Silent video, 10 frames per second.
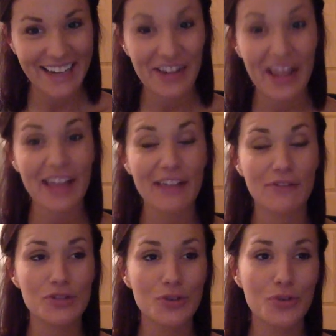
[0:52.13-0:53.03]
Okay, if
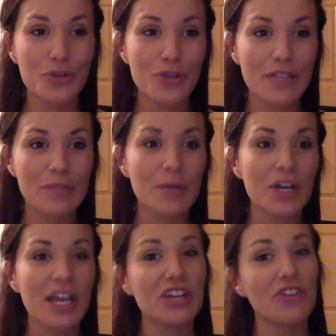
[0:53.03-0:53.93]
you scroll through your Facebook
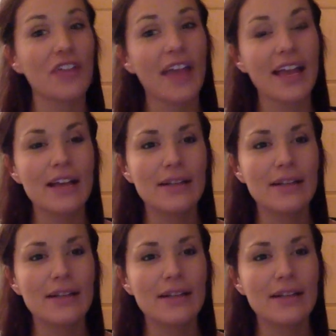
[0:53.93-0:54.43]
and you're like,